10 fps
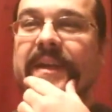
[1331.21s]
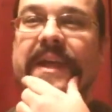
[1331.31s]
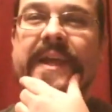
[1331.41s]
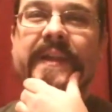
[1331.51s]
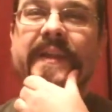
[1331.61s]

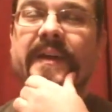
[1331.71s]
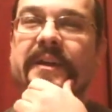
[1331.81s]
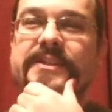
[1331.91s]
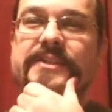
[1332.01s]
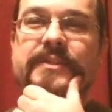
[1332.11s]
and
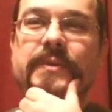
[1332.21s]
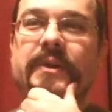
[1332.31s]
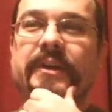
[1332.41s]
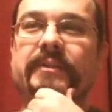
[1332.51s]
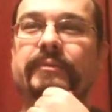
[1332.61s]
I stewed
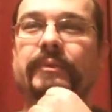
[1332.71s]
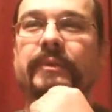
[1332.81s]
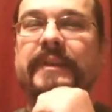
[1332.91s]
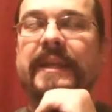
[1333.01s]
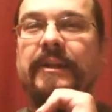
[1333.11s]
on it
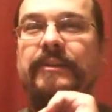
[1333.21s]
for a day